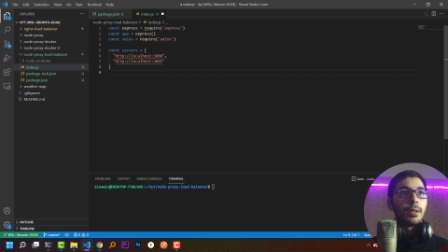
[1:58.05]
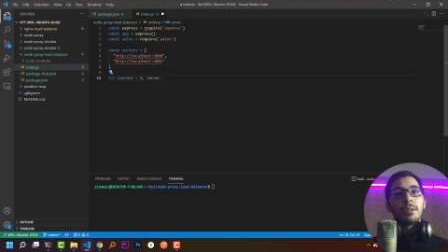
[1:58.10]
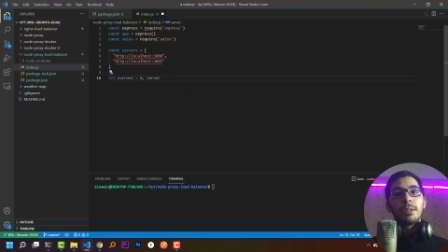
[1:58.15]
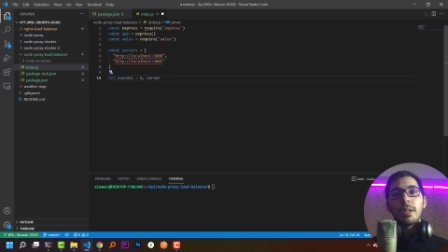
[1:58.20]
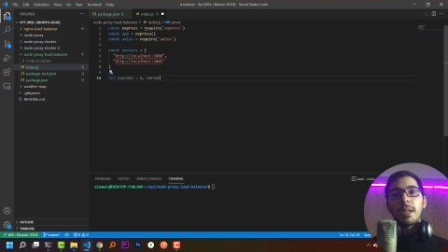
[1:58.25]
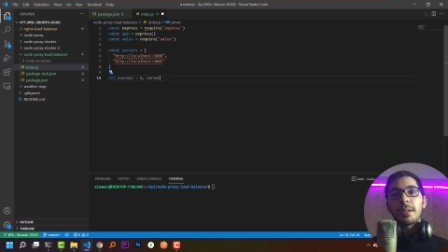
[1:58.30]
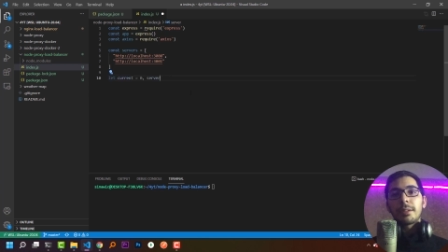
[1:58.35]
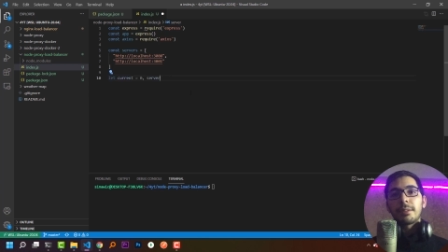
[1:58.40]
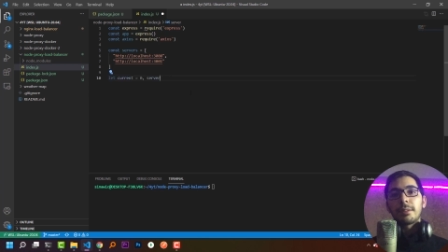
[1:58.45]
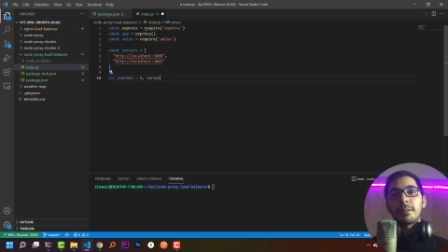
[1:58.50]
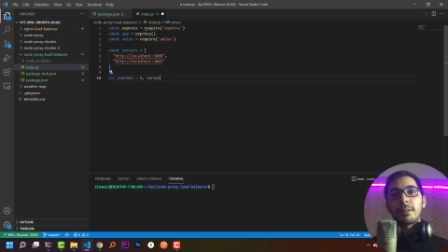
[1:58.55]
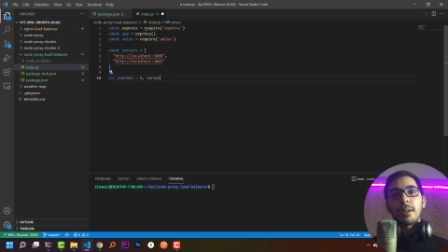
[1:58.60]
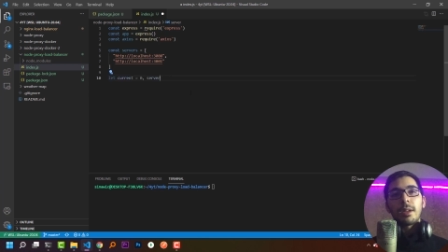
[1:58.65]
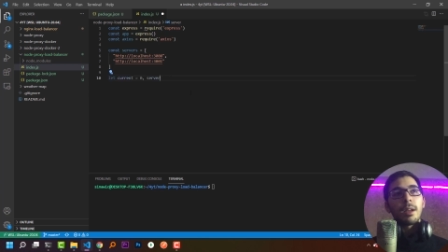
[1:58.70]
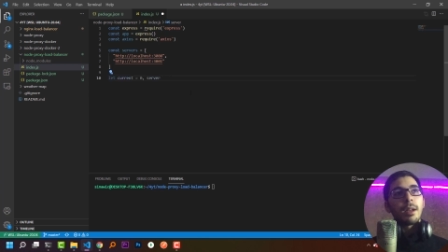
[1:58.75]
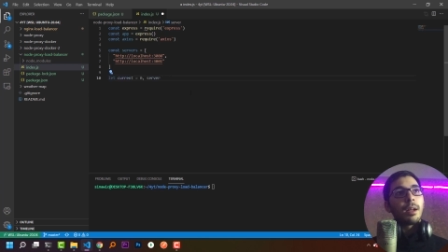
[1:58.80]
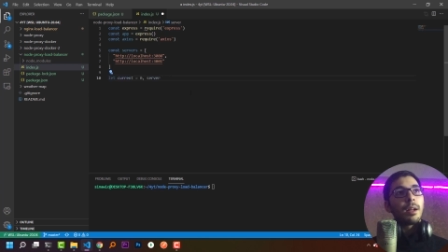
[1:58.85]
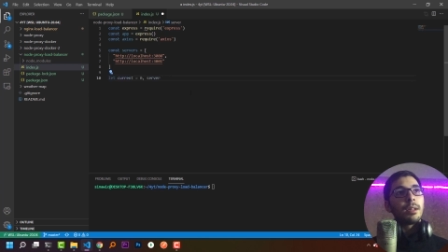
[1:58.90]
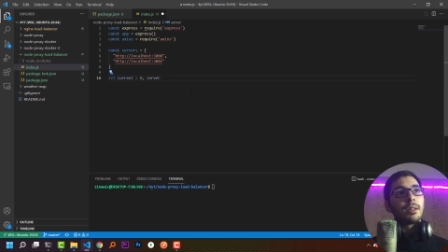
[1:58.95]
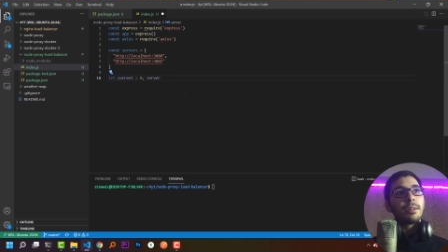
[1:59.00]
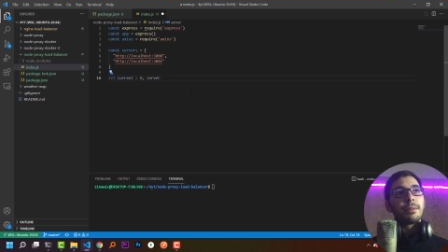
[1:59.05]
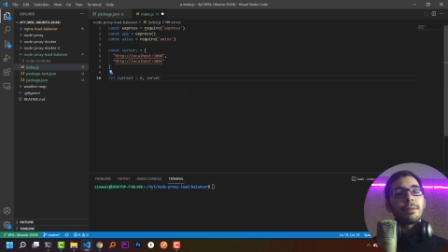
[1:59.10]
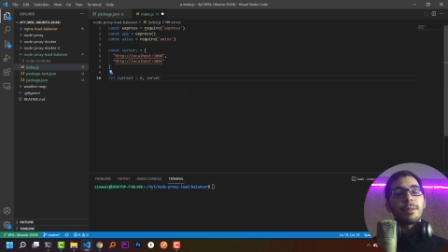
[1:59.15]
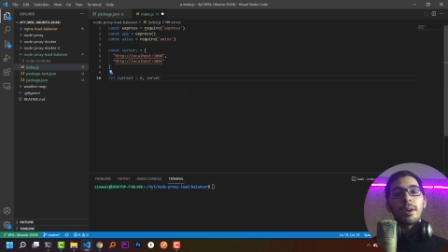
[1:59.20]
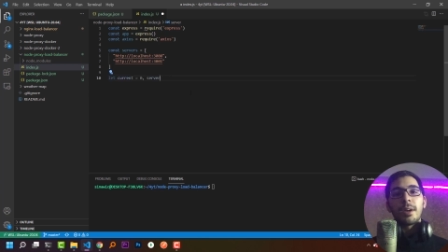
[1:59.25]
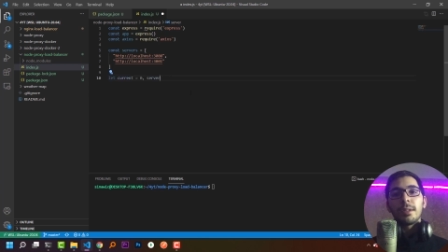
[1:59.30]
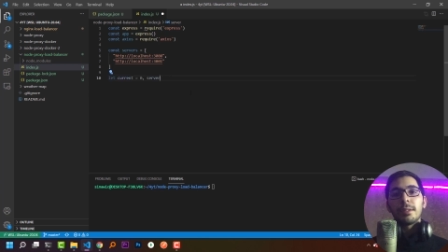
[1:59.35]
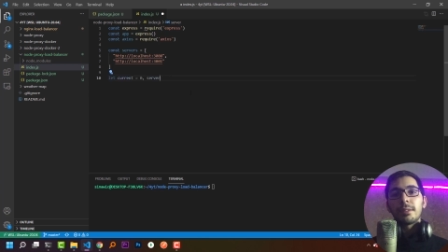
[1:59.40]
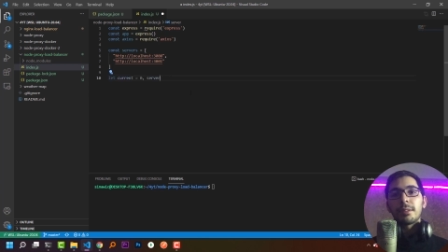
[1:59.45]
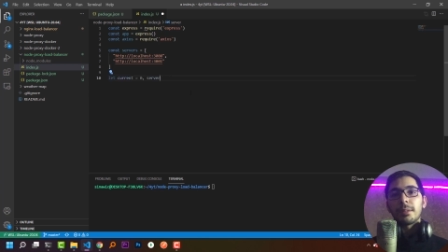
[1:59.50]
Next, I'll
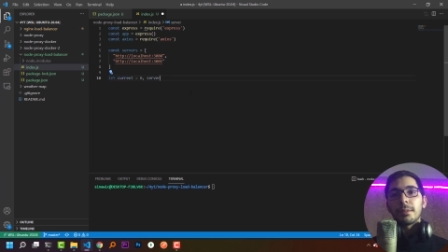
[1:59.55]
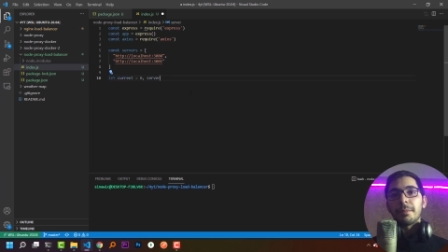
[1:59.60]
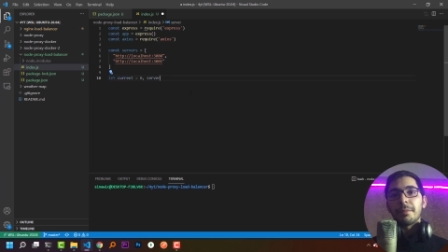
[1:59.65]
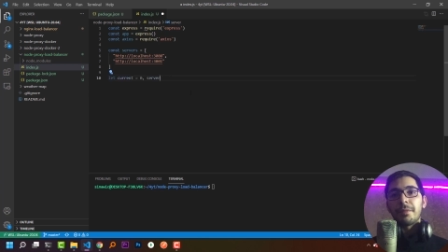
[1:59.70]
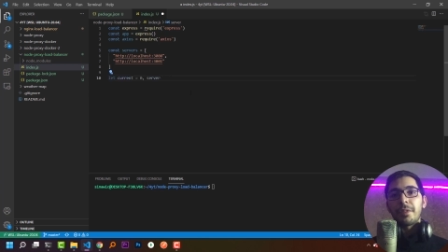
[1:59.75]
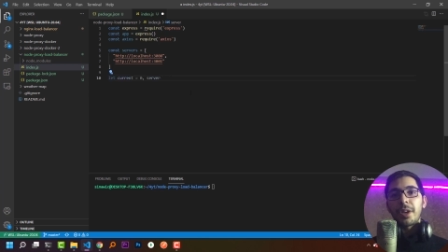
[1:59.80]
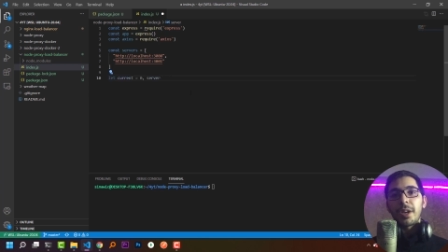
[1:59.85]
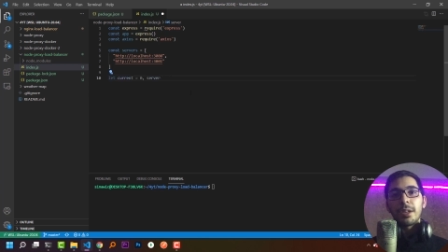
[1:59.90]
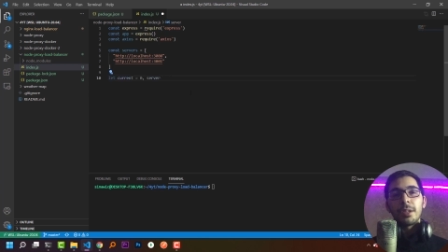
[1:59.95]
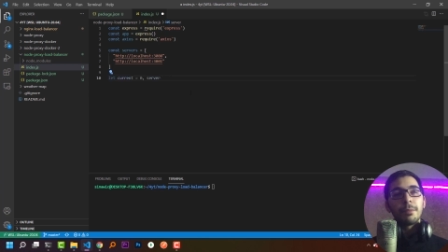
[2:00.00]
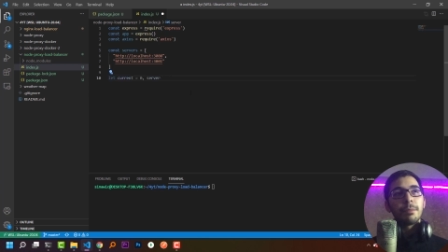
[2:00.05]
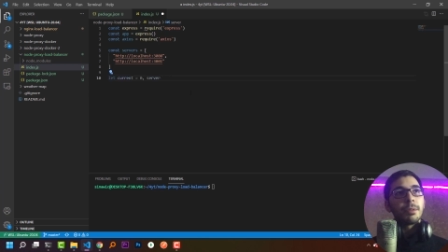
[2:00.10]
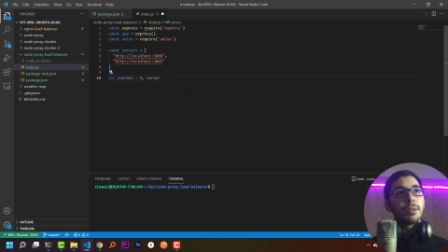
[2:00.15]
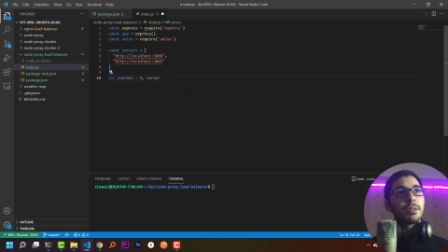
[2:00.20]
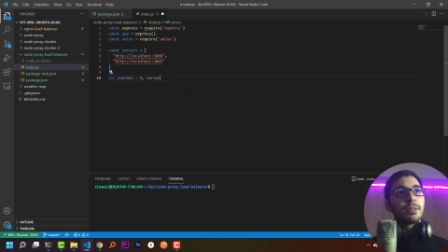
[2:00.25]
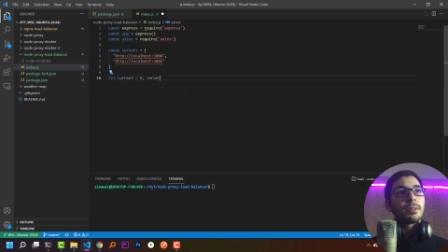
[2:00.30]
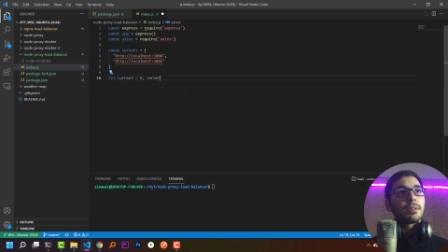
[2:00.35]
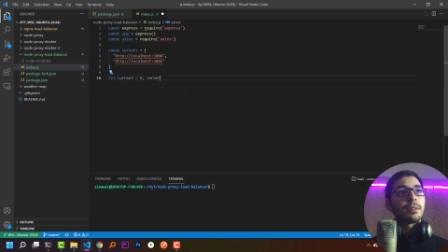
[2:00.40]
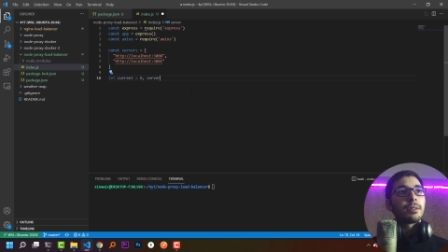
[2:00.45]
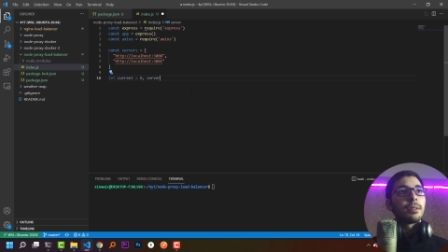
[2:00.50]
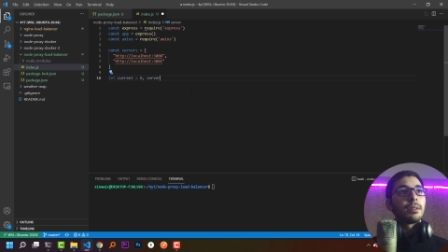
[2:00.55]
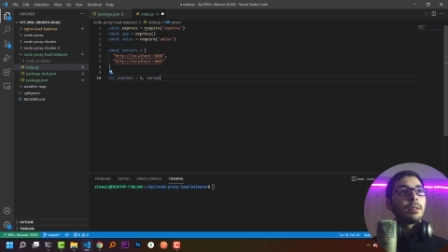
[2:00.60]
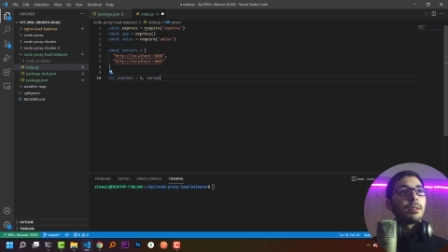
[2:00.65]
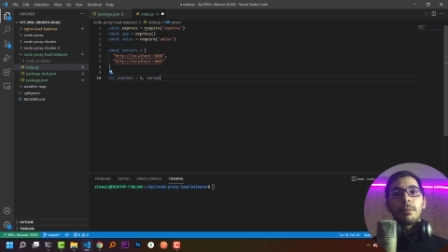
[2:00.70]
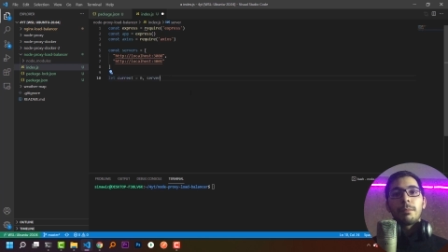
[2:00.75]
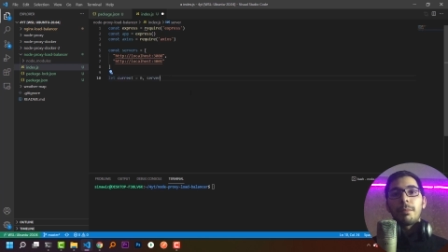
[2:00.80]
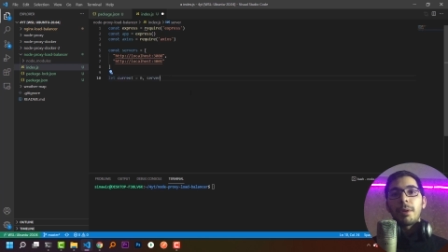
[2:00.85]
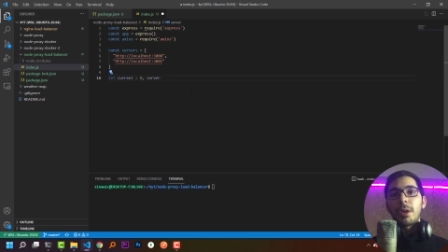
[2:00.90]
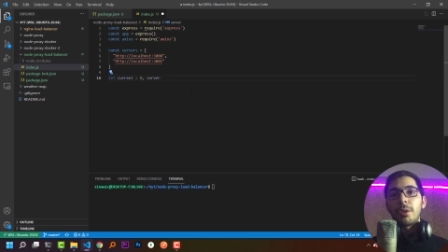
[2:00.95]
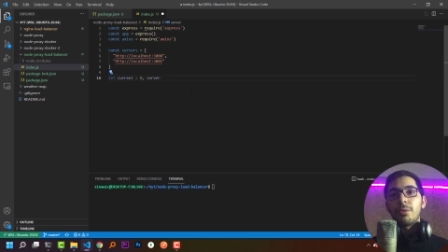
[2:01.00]
define some variables
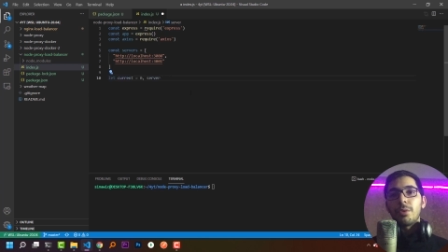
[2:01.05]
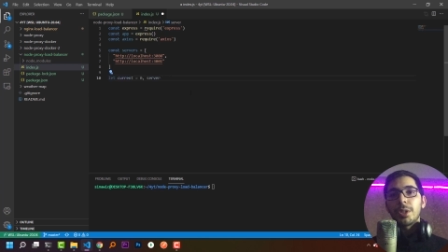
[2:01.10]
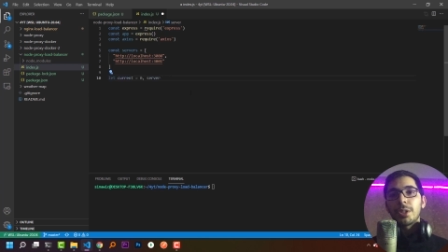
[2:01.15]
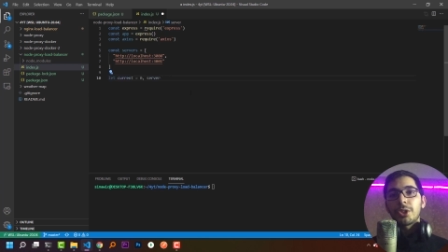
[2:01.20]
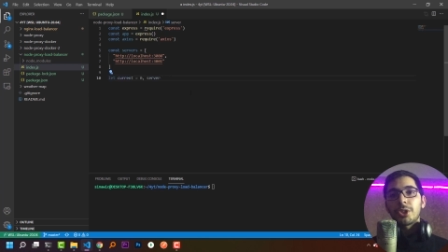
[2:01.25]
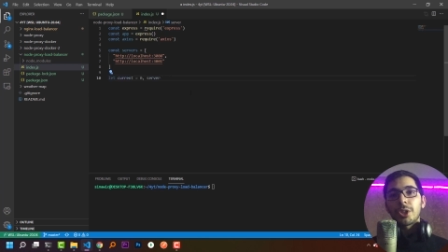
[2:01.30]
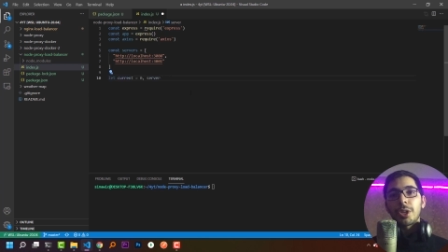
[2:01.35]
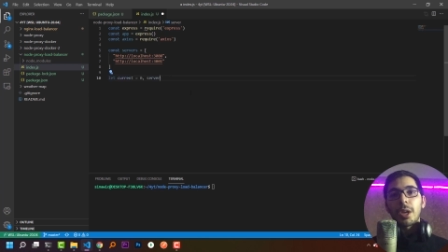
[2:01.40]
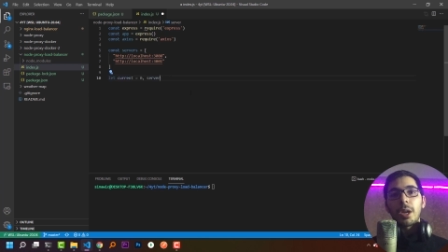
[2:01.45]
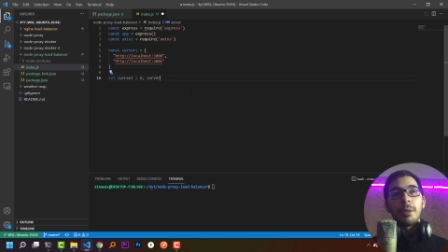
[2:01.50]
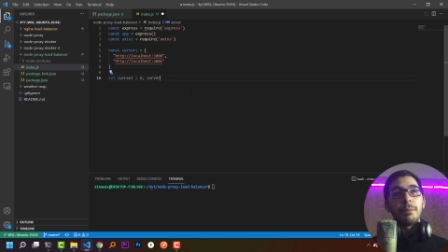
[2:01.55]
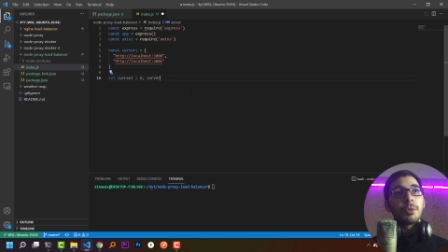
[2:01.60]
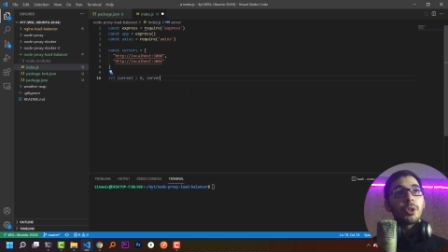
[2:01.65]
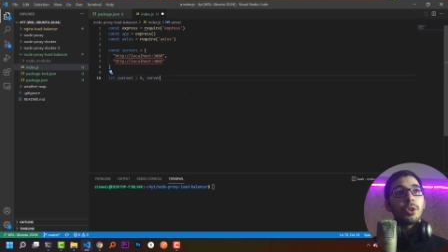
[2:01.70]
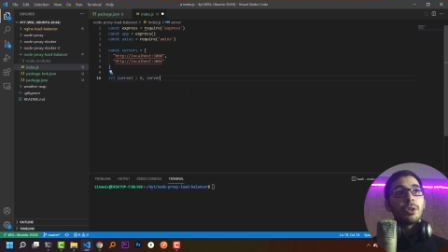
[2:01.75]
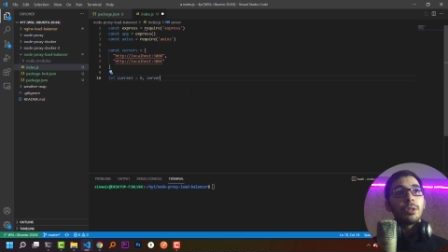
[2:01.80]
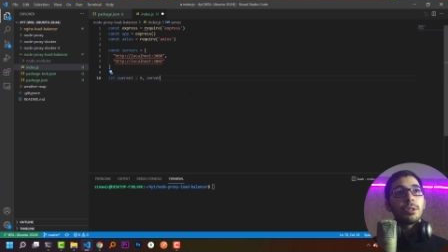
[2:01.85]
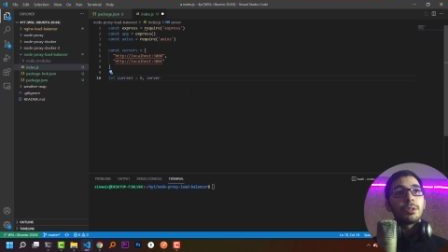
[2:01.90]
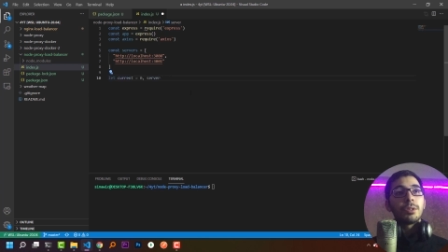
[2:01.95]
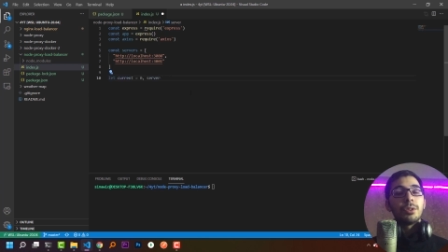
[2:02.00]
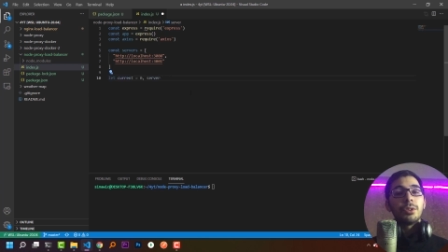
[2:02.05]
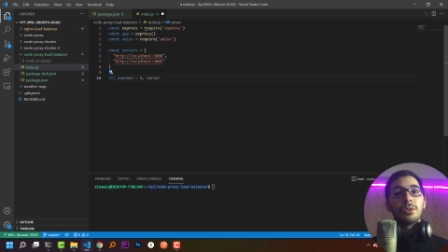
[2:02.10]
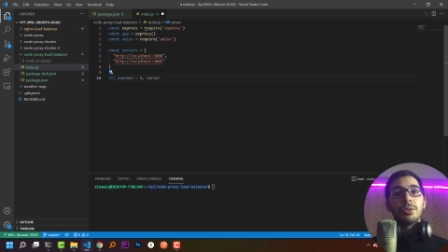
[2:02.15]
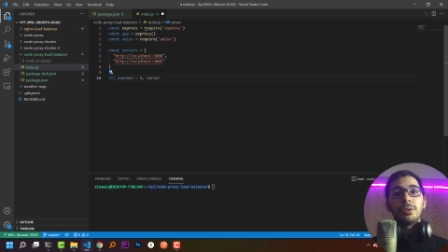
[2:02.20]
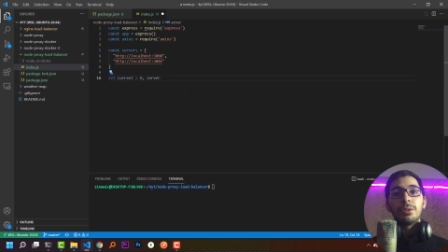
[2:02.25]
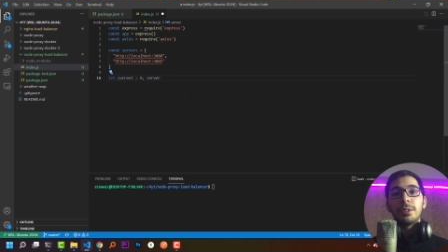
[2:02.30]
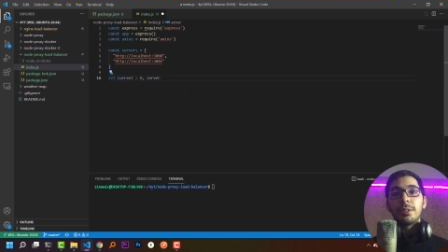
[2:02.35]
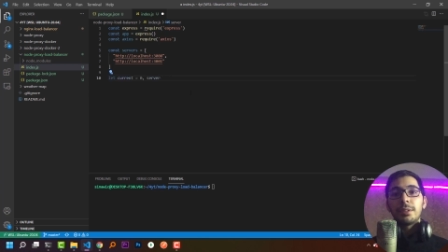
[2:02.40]
by which I'm going to